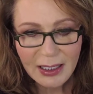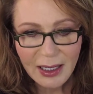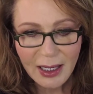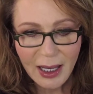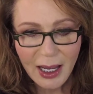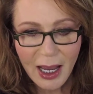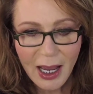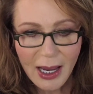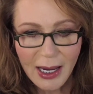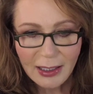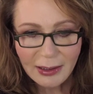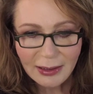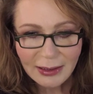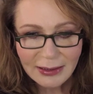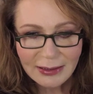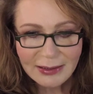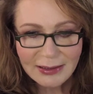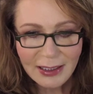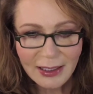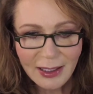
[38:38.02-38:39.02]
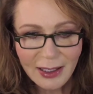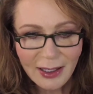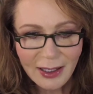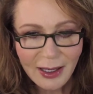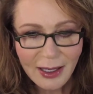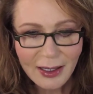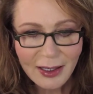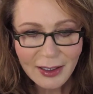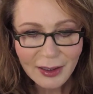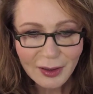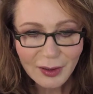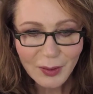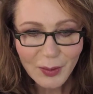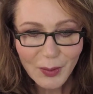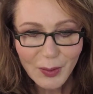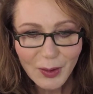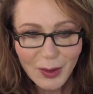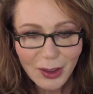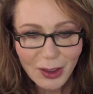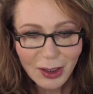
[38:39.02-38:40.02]
Hi, Linda, and
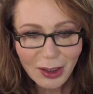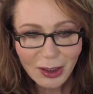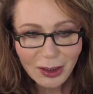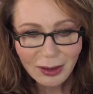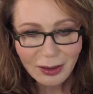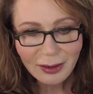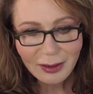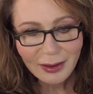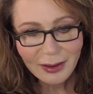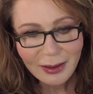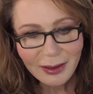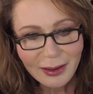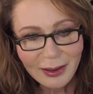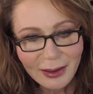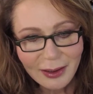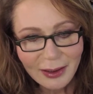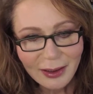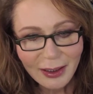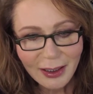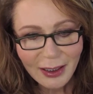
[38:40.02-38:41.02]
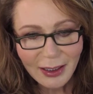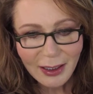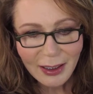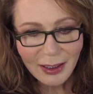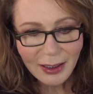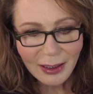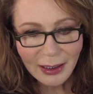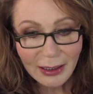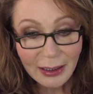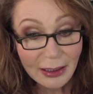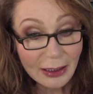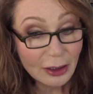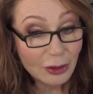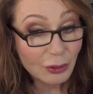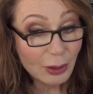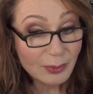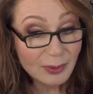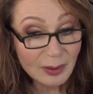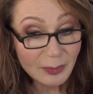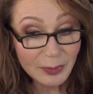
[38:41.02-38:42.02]
Nicole. And an
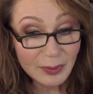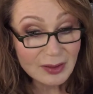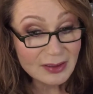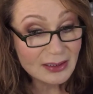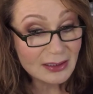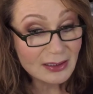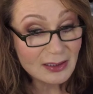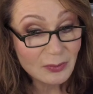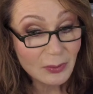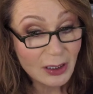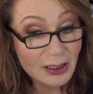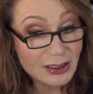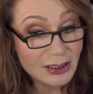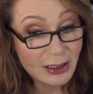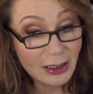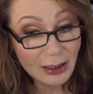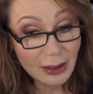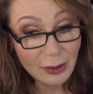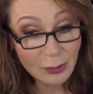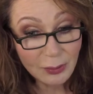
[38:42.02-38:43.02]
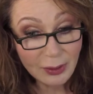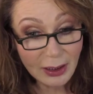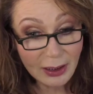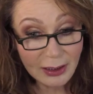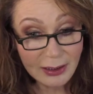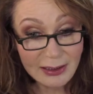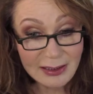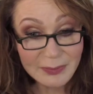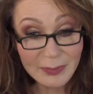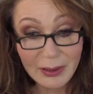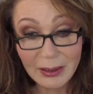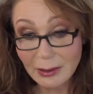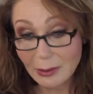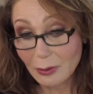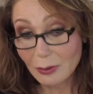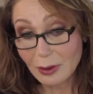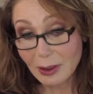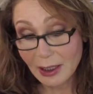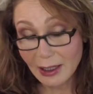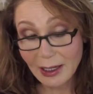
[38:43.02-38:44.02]
encrypted person is watching. I don't know who that is, but
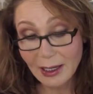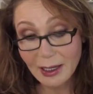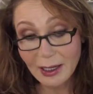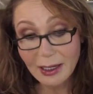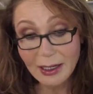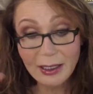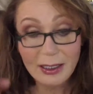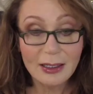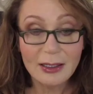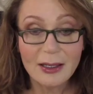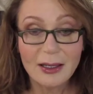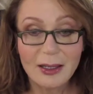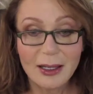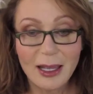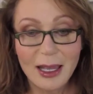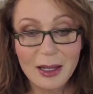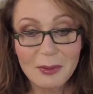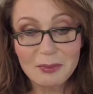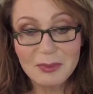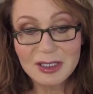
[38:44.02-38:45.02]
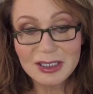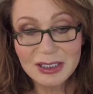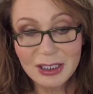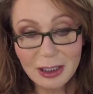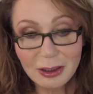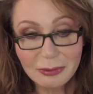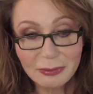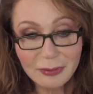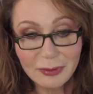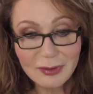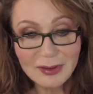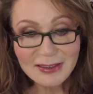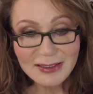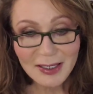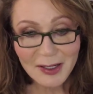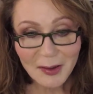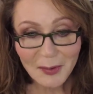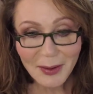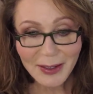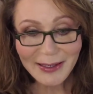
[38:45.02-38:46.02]
okay, hey. And Michelle
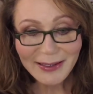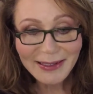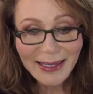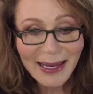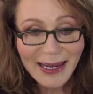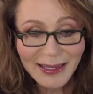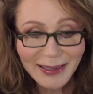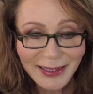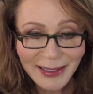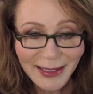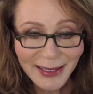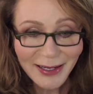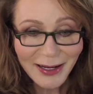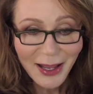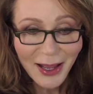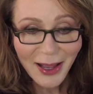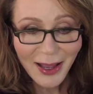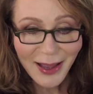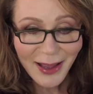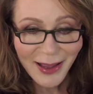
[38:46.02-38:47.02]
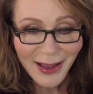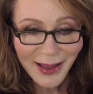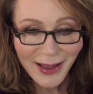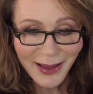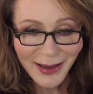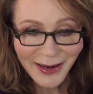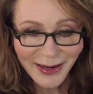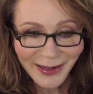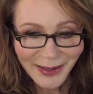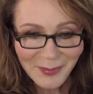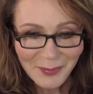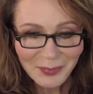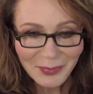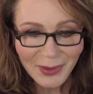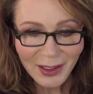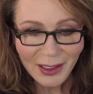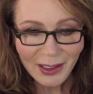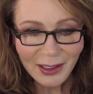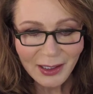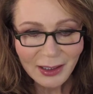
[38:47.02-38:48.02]
Russo, and Caitlin, hi.
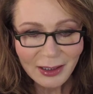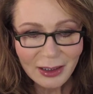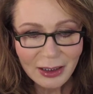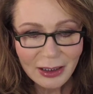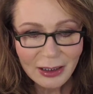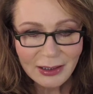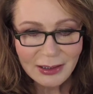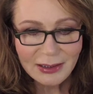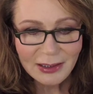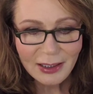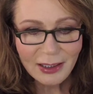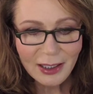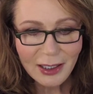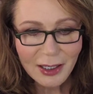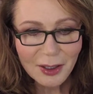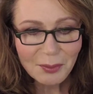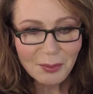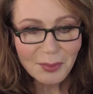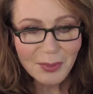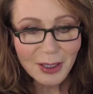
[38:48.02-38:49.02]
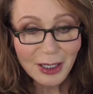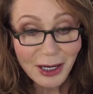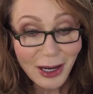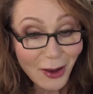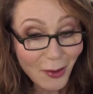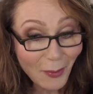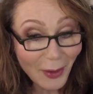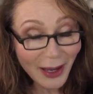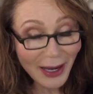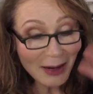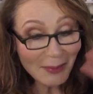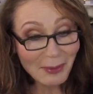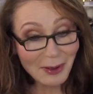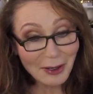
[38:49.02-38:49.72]
Linda, oh, hey,